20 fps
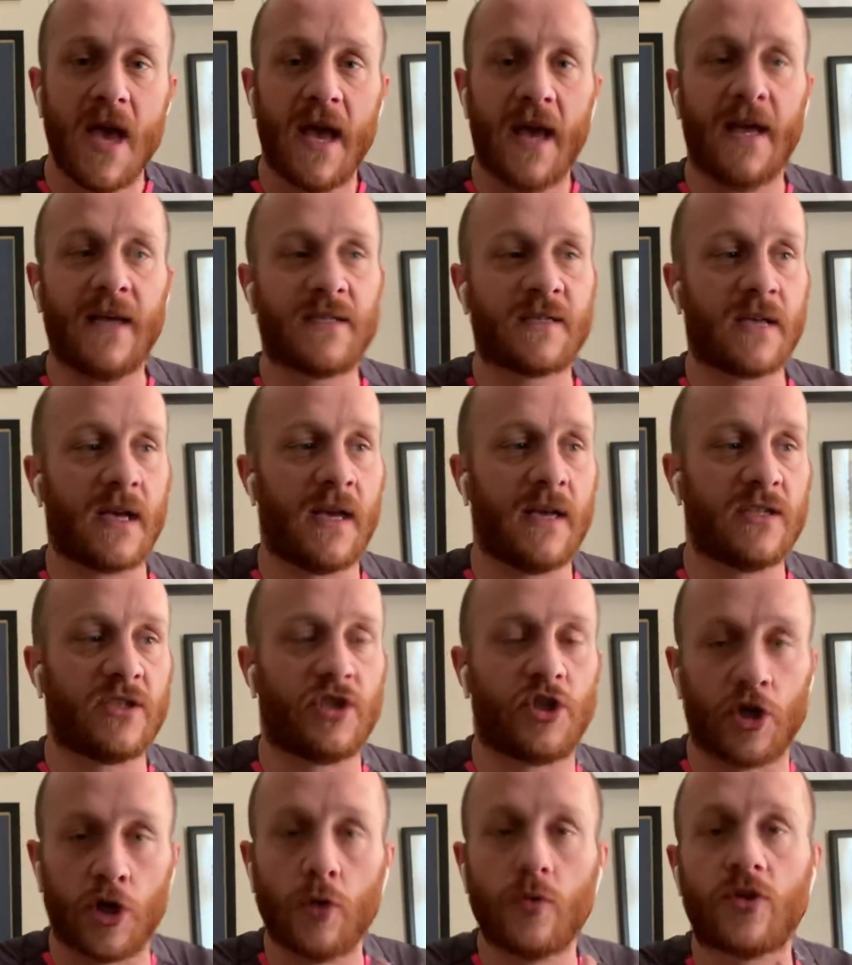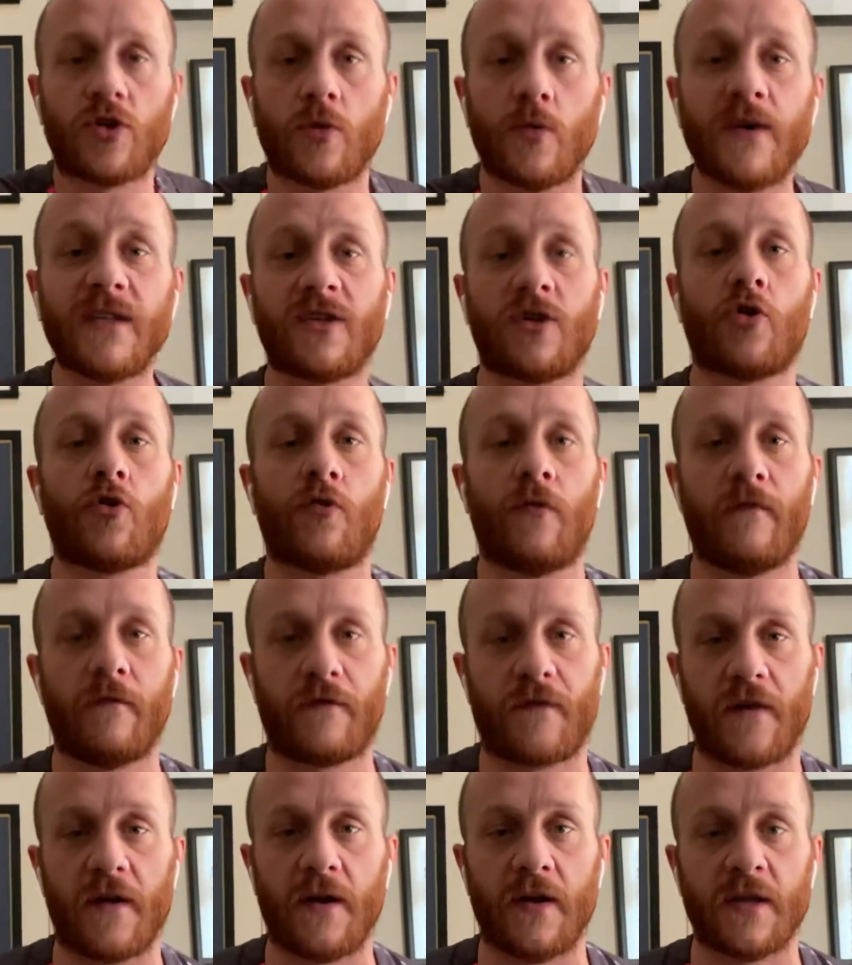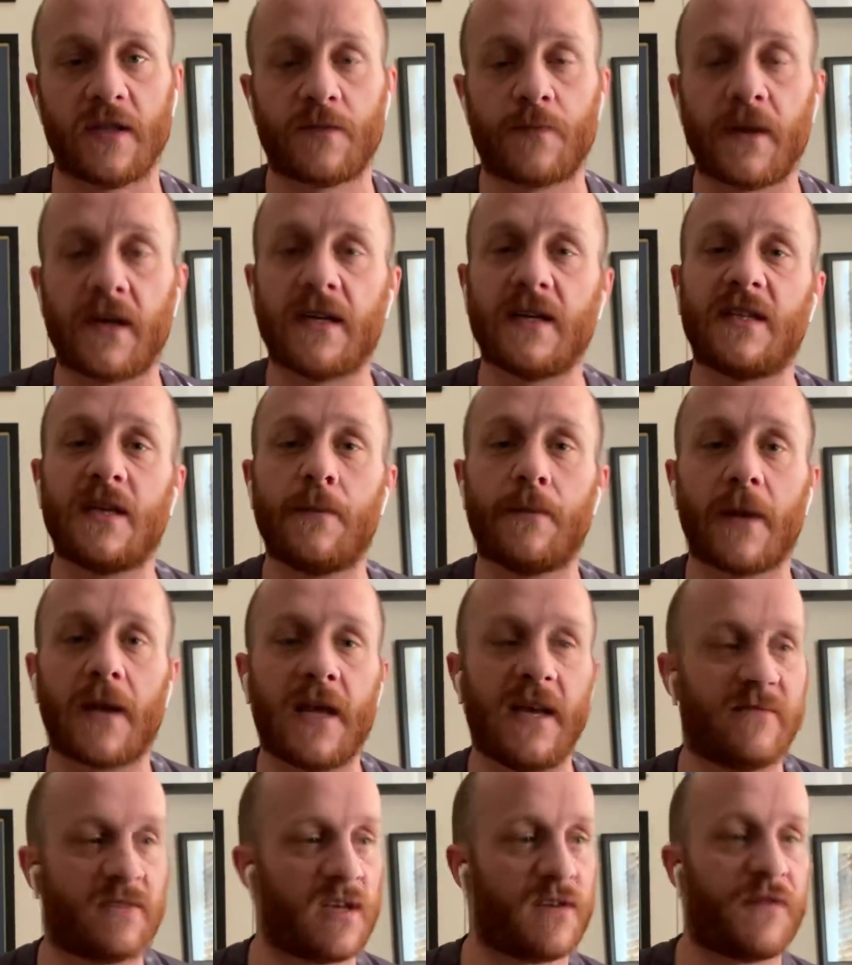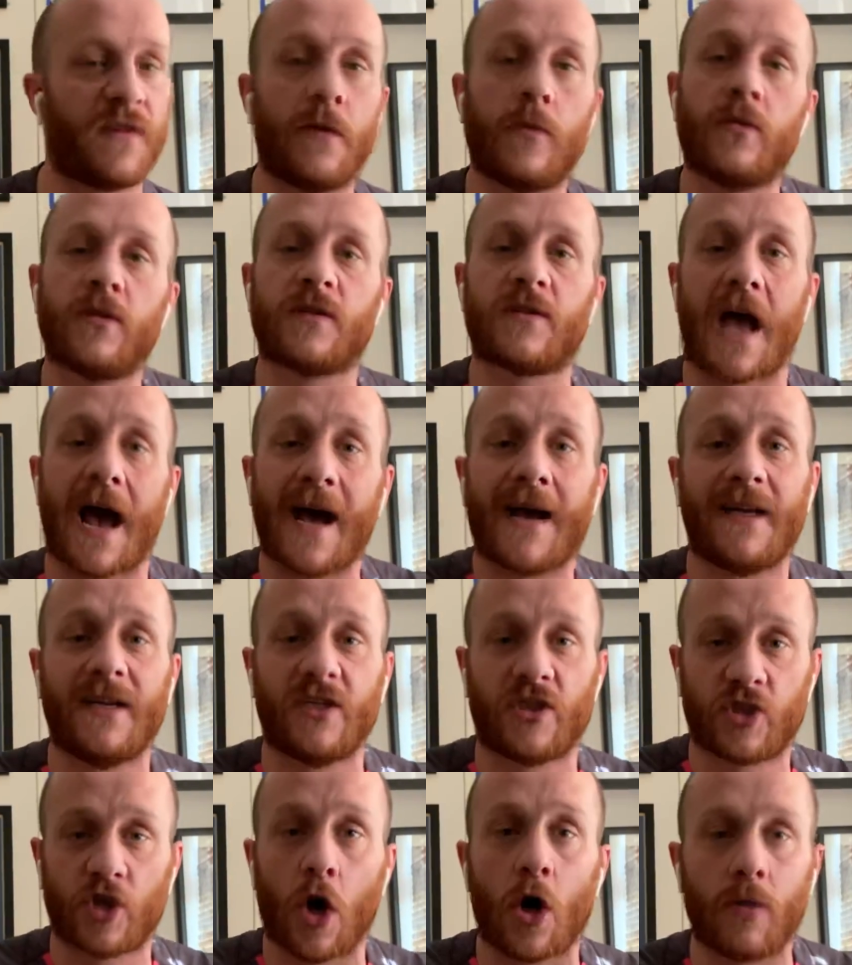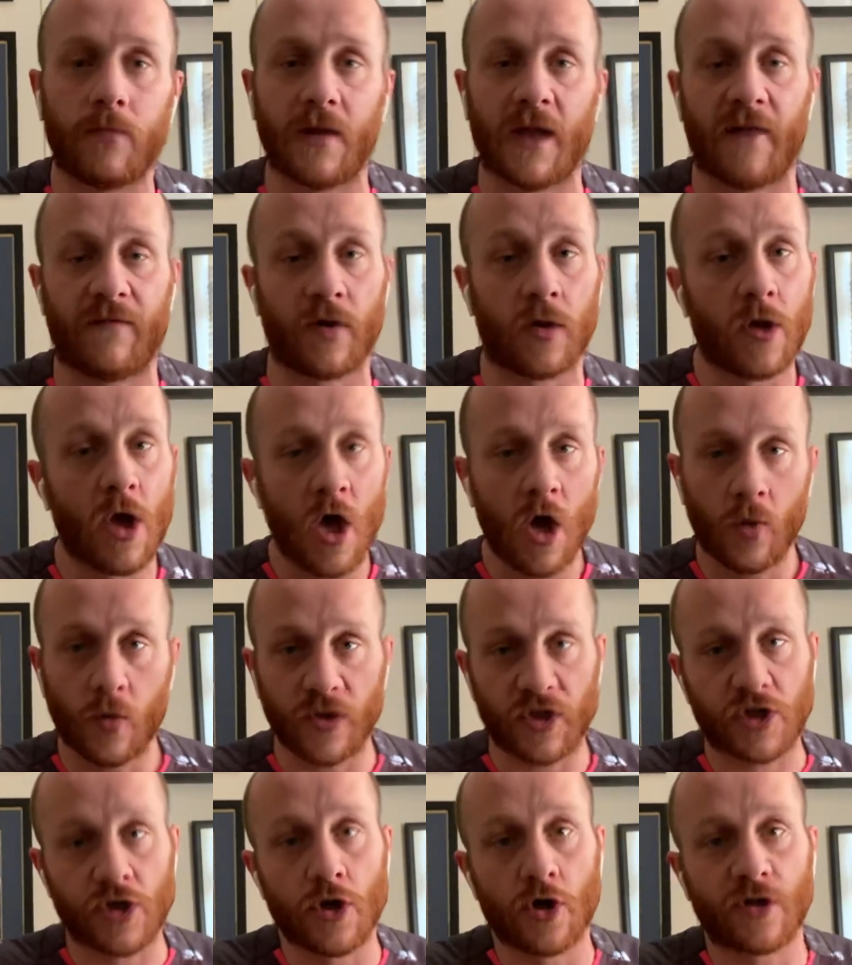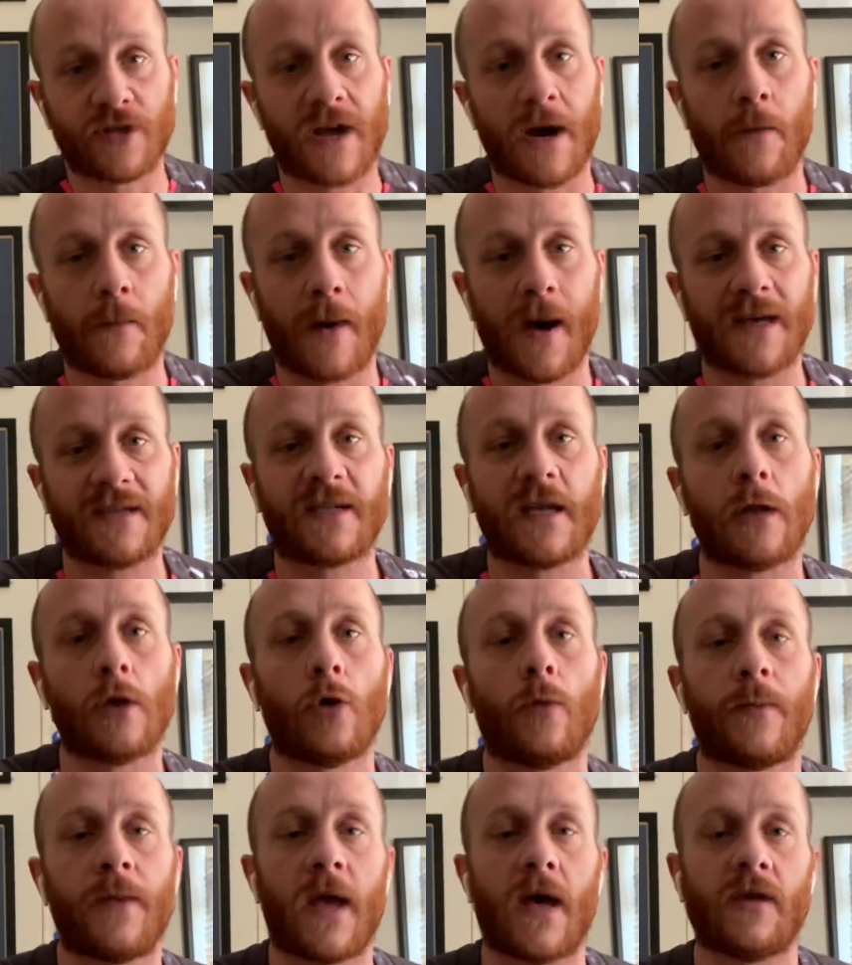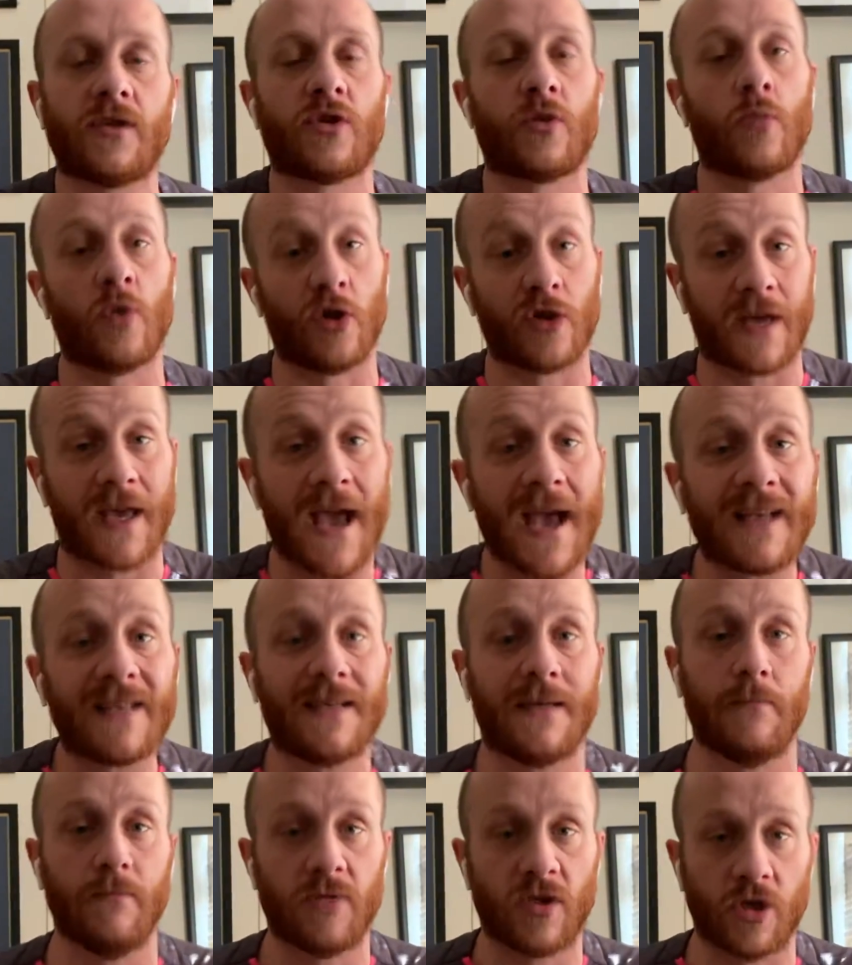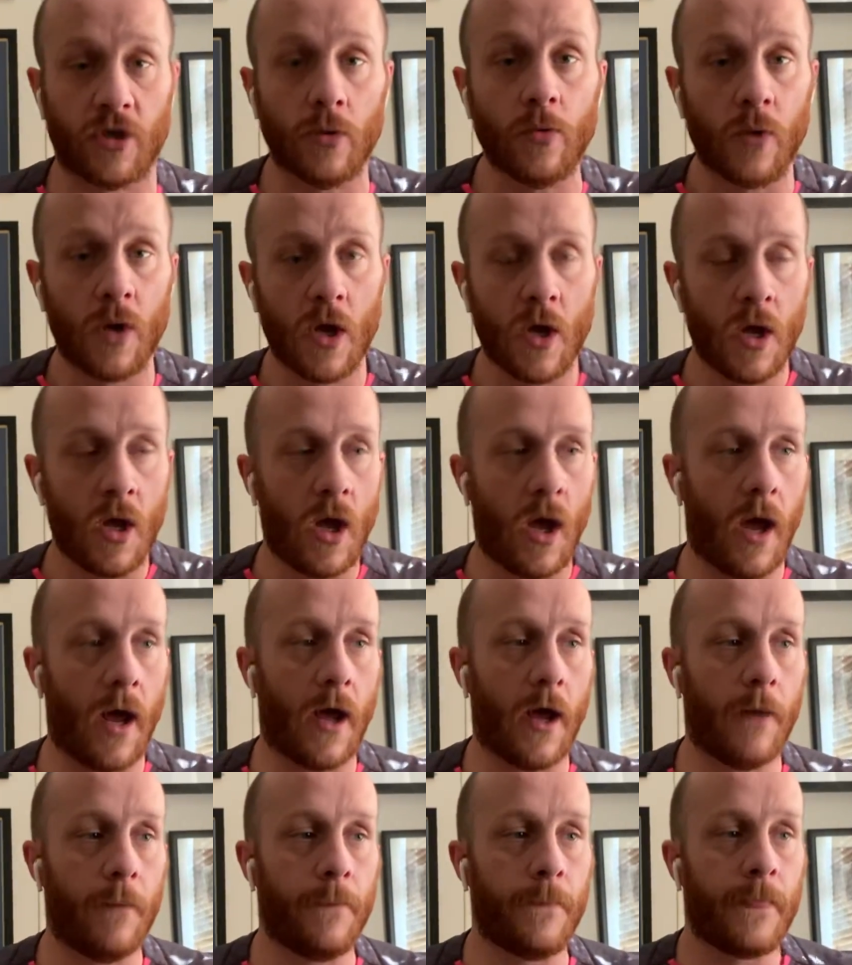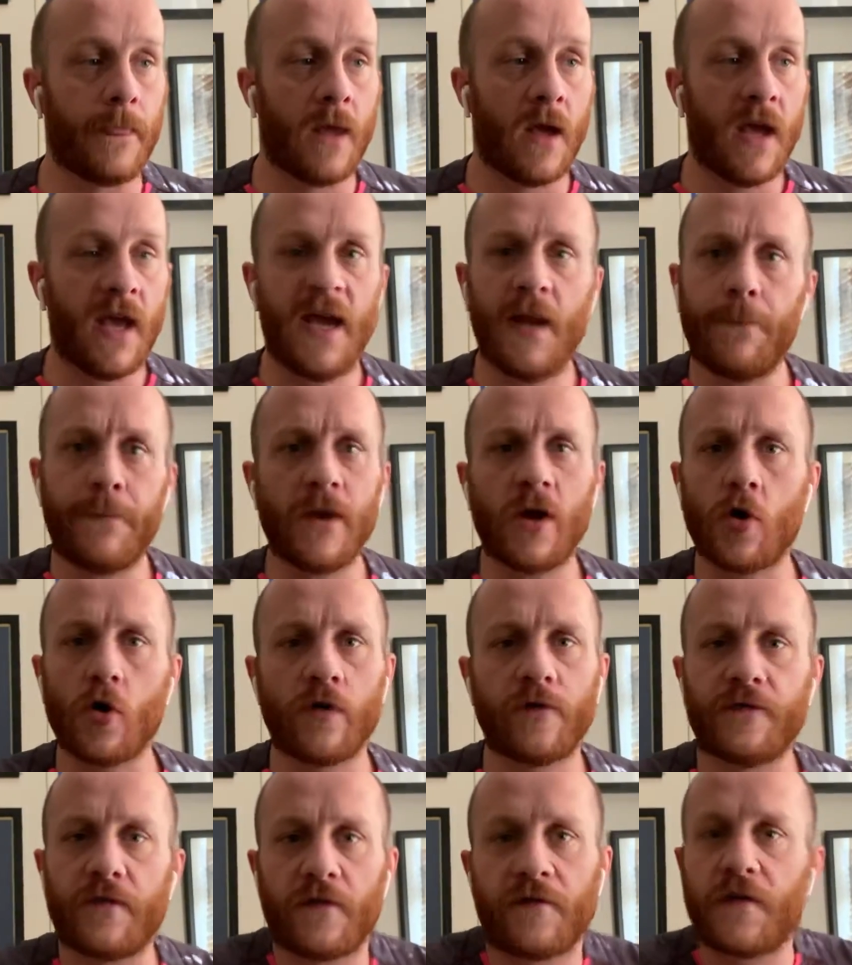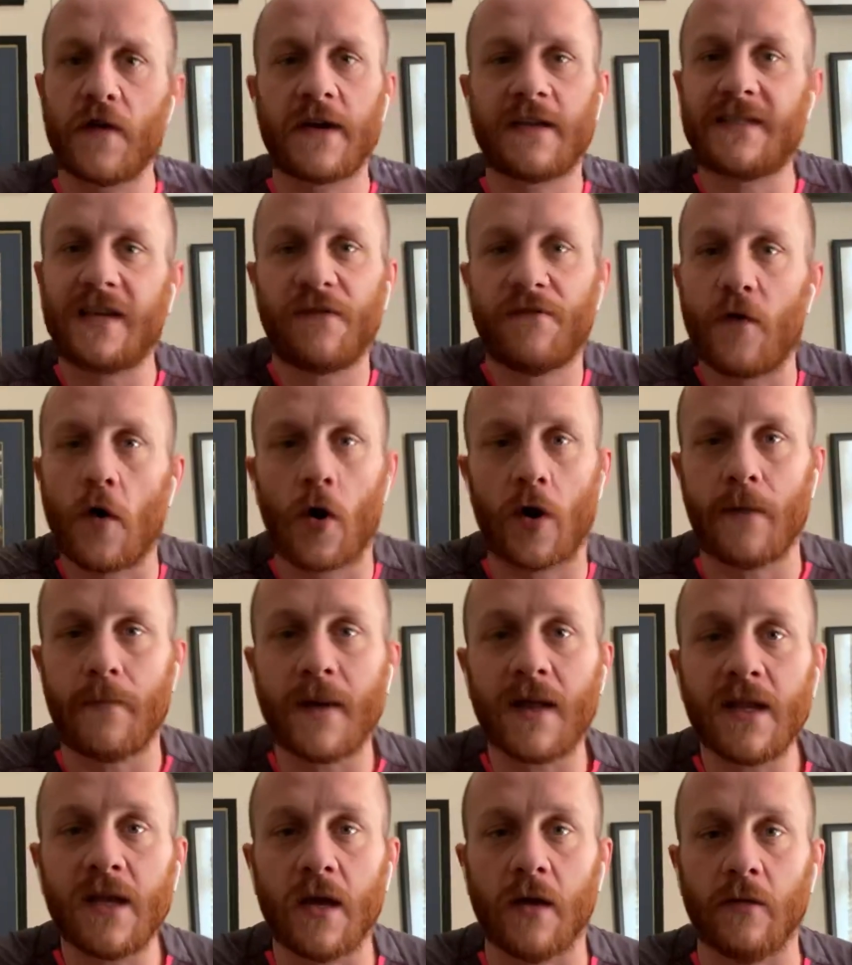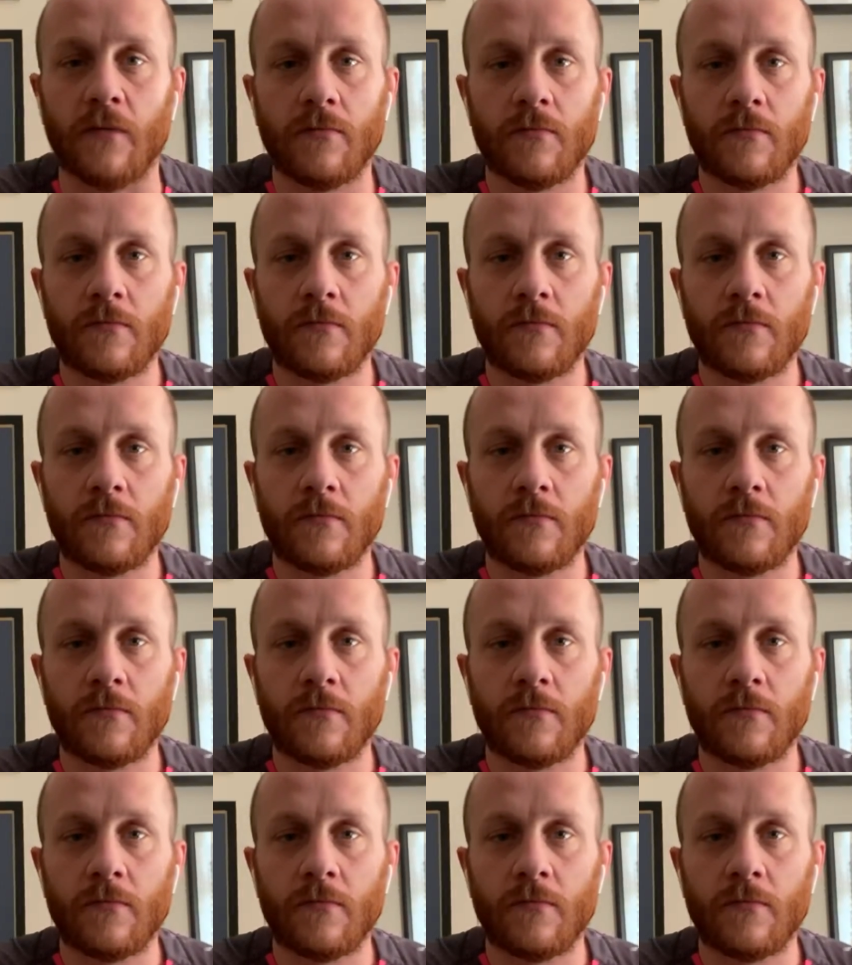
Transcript: Is due to his current fitness, because he believes if he was at his top level, which no doubt Marcelo Bielsa will get him to, he'd be going for 30-40 million.